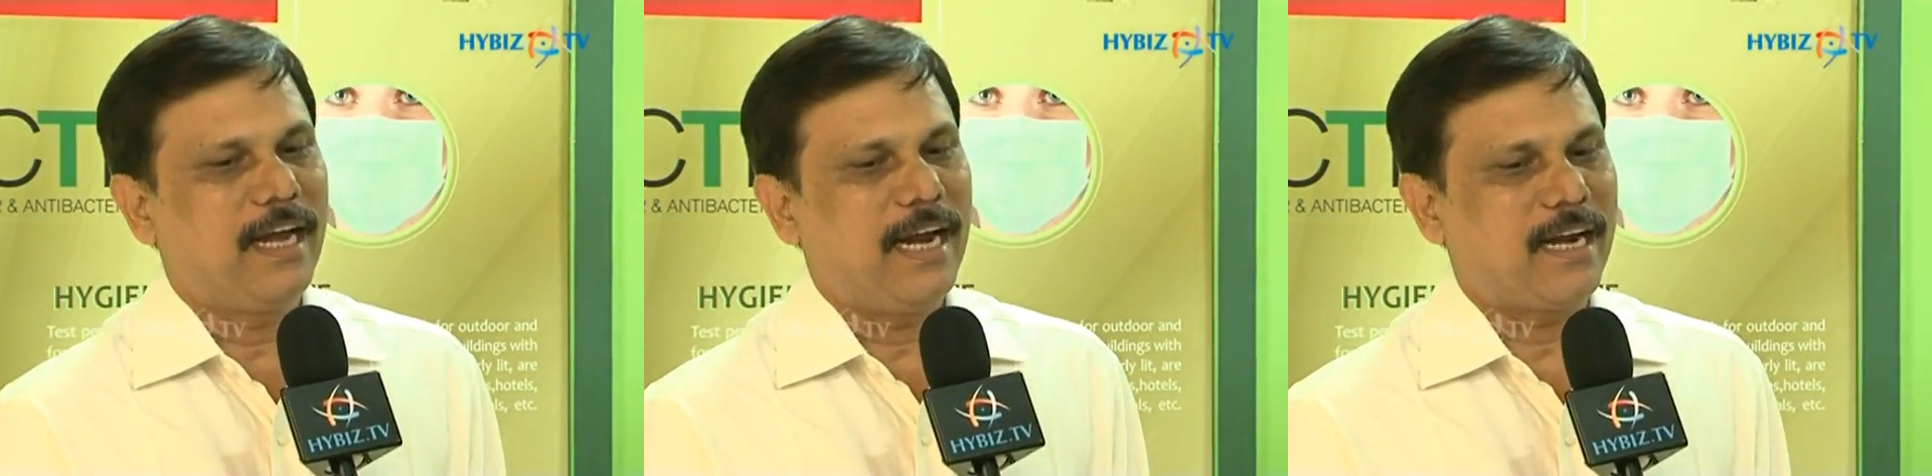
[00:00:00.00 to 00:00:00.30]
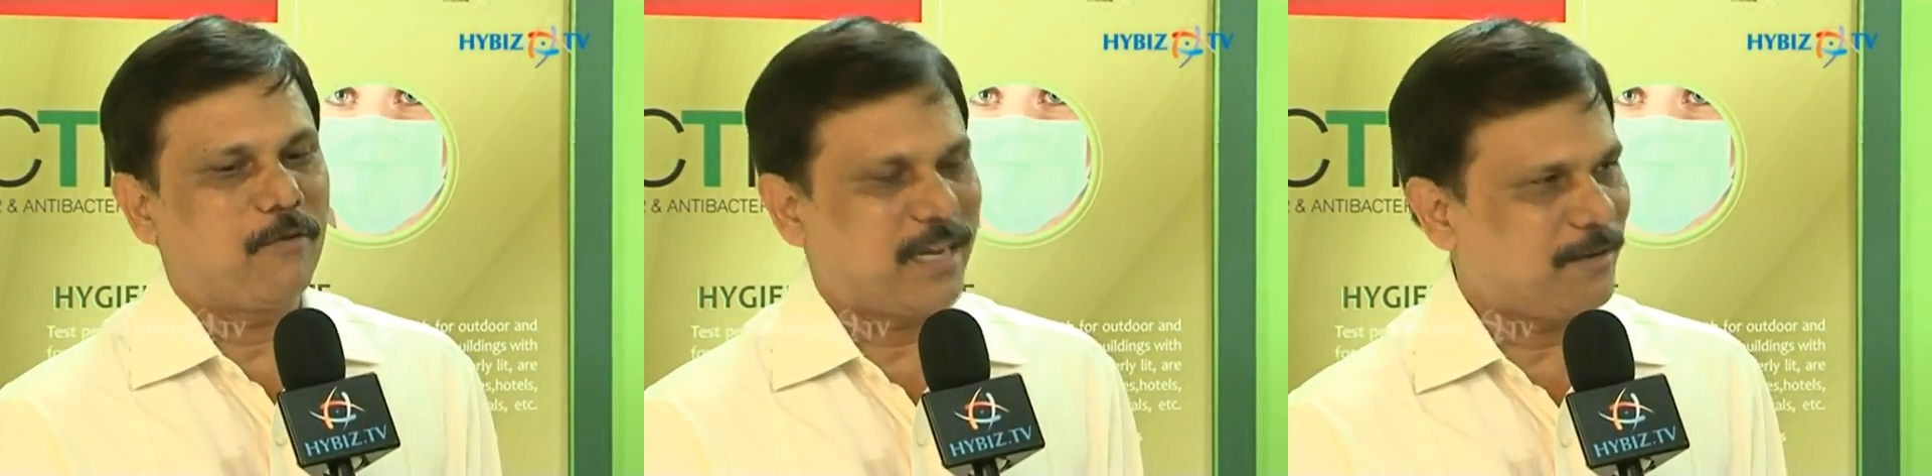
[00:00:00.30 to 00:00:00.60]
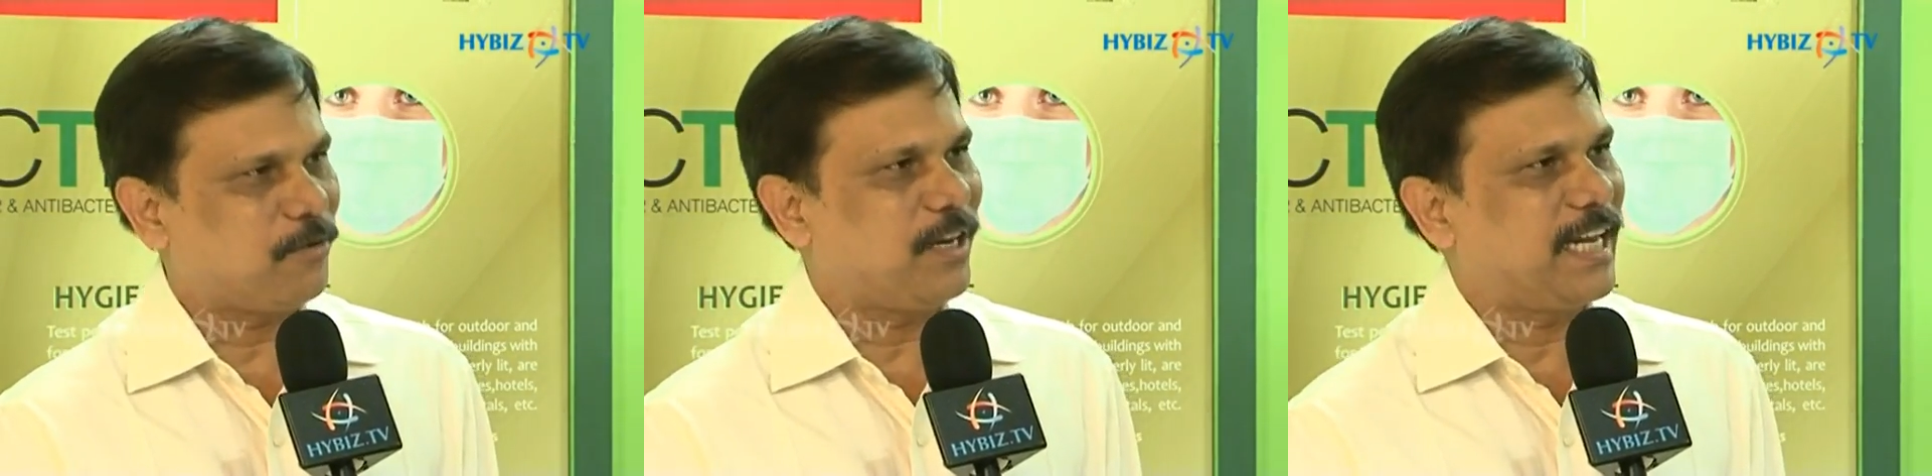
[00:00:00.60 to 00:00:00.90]
And
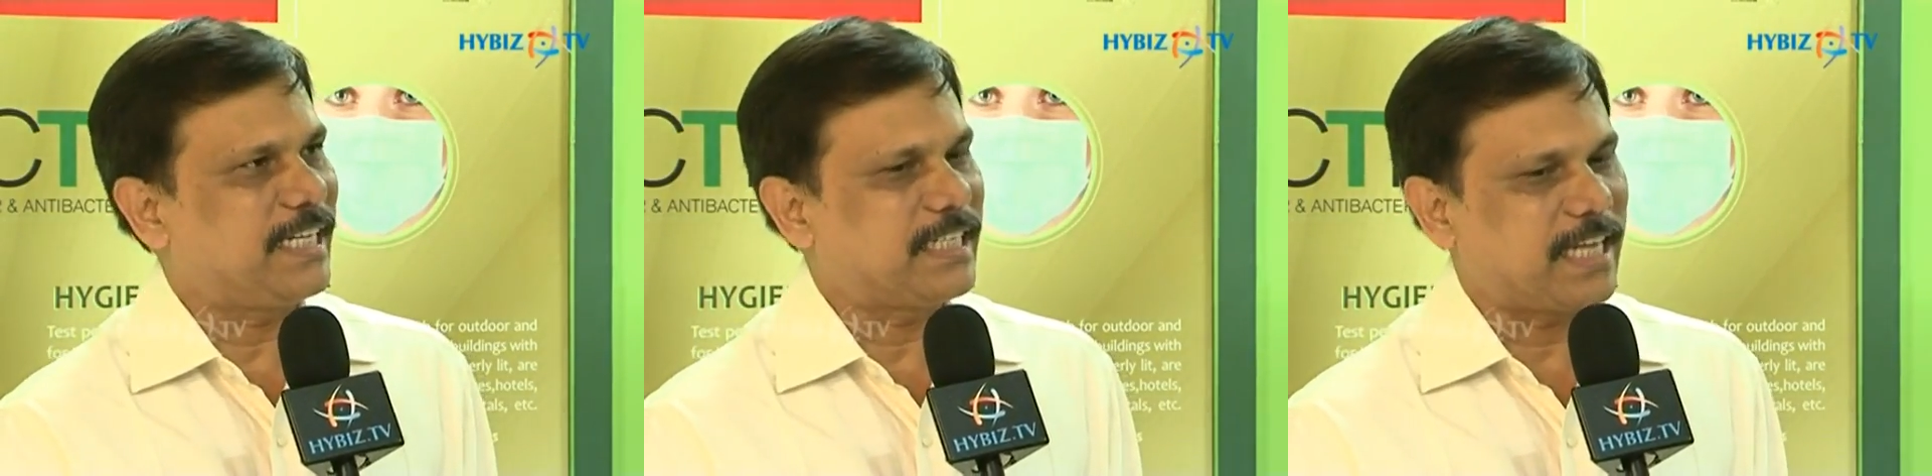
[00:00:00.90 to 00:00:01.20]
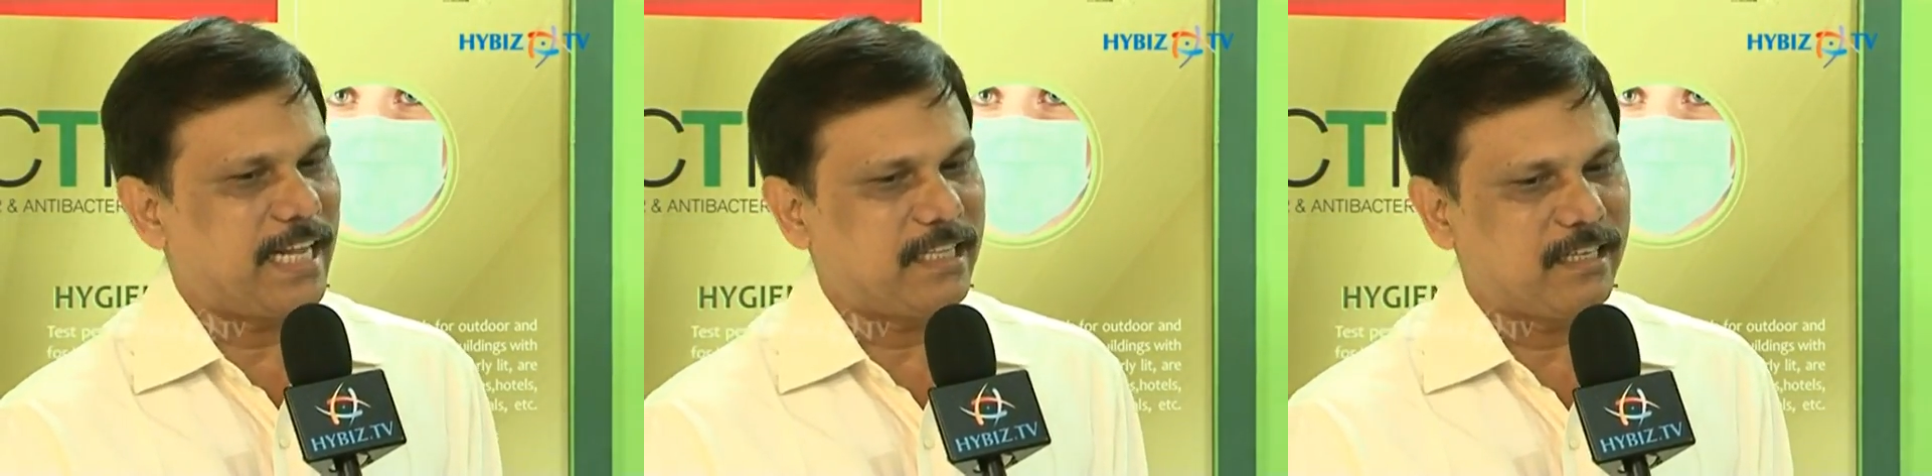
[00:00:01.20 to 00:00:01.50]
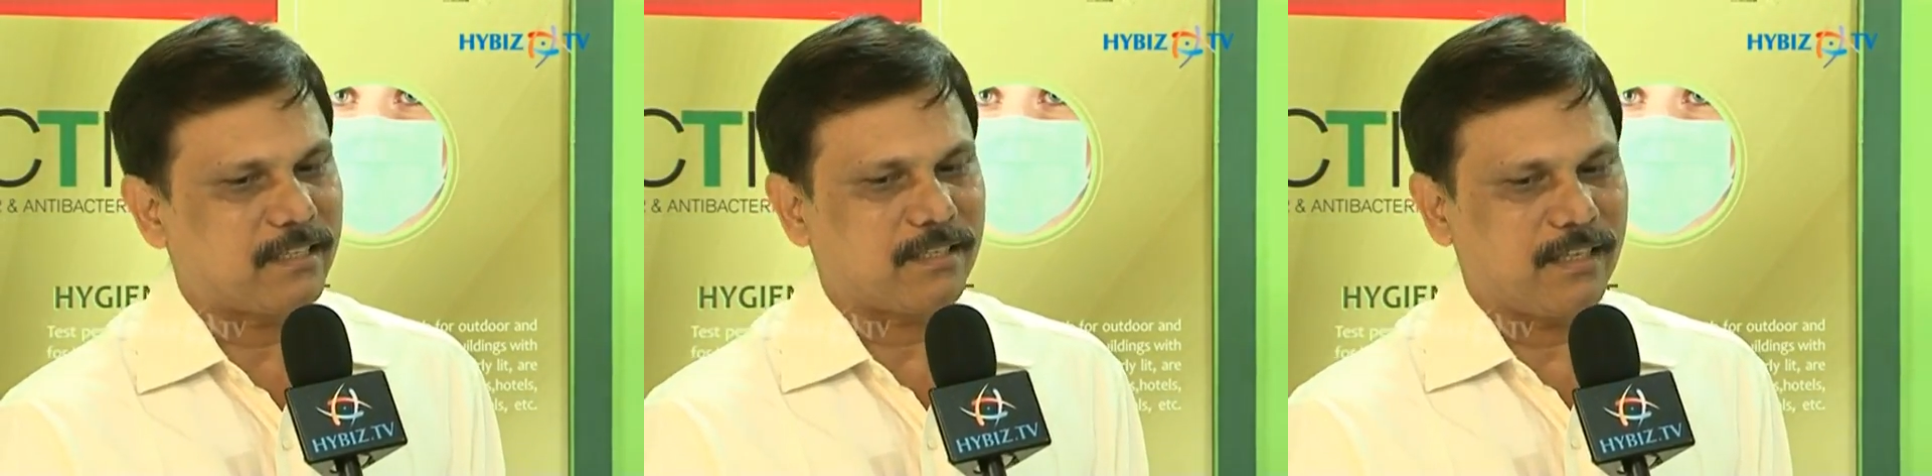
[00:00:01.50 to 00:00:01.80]
wherever they lay the tile,
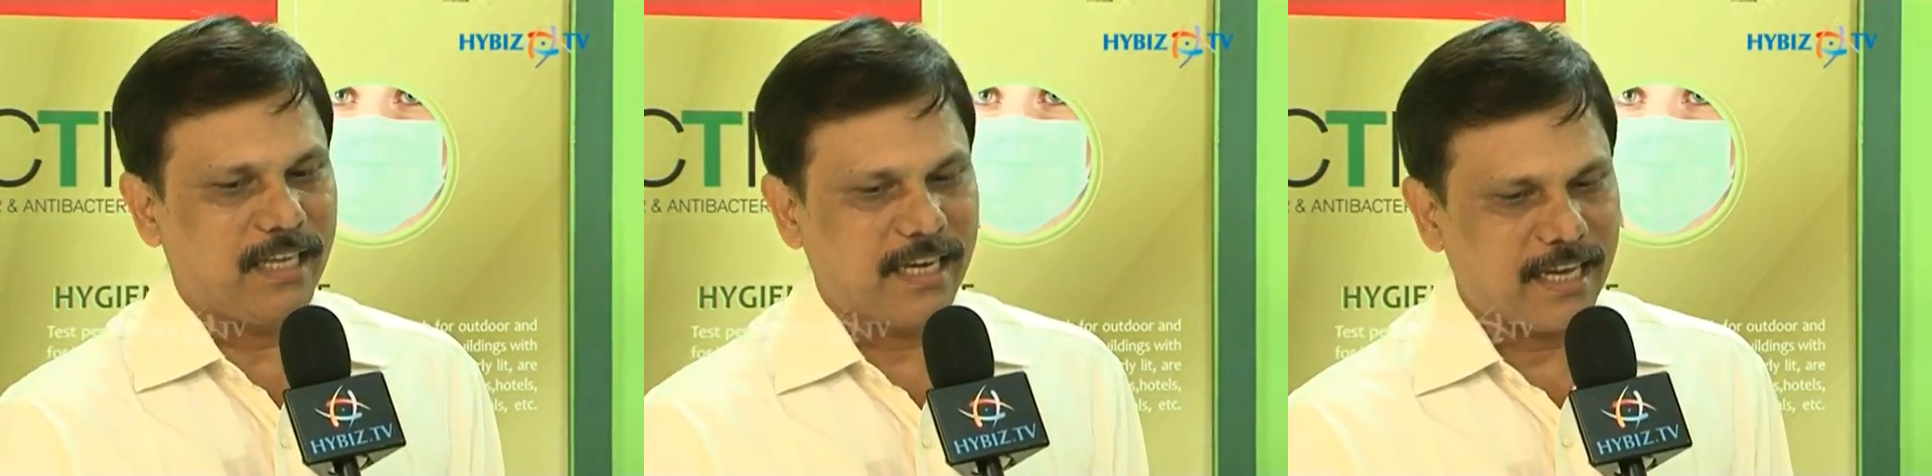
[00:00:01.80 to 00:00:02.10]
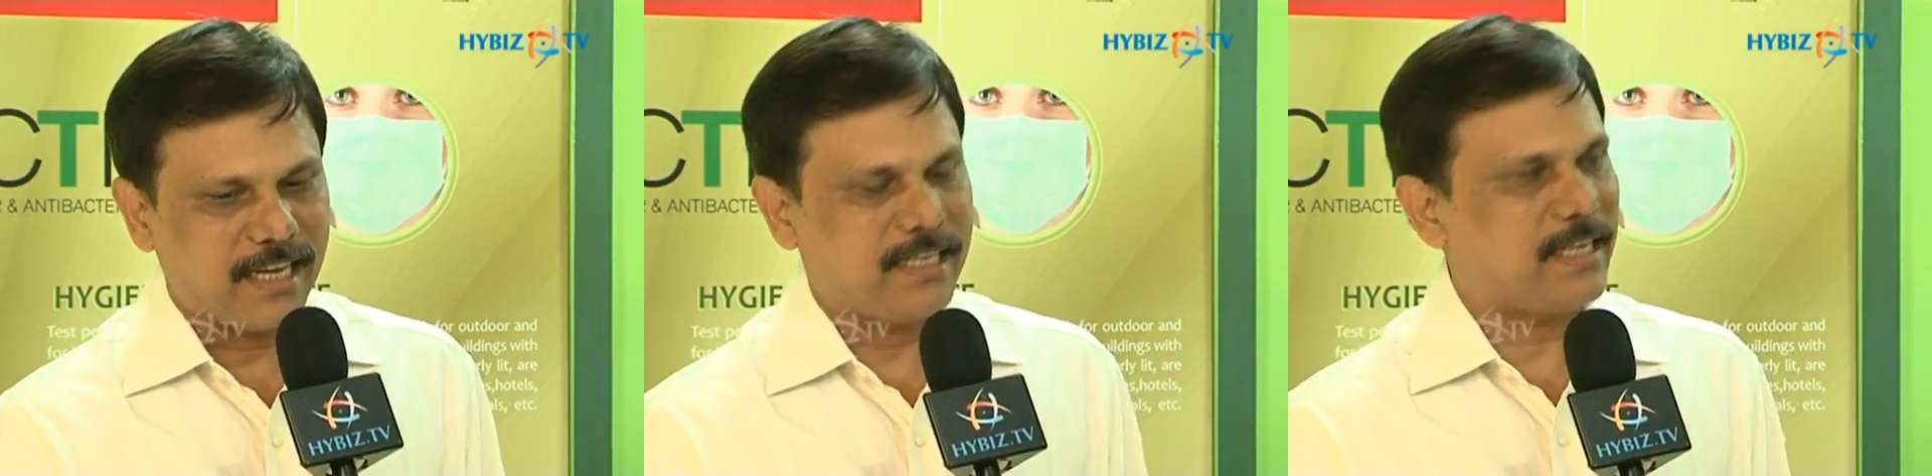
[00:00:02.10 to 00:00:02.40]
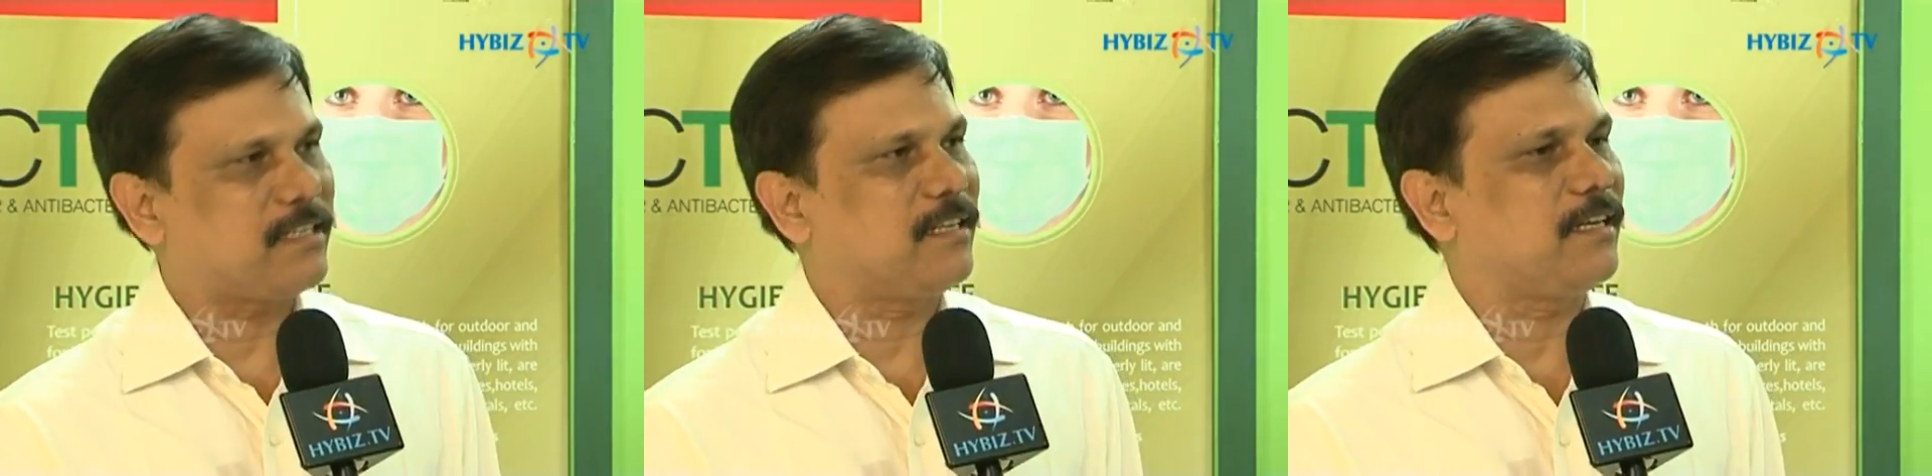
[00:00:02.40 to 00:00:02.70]
this
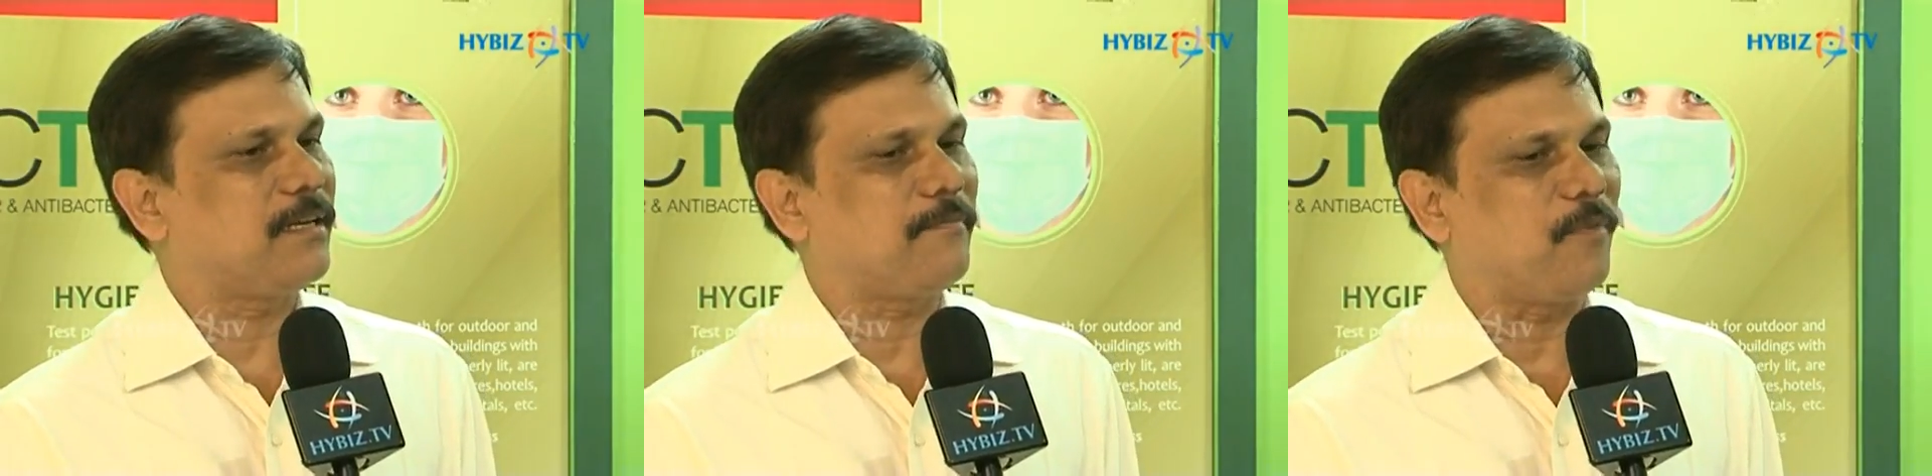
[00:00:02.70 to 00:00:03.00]
increases the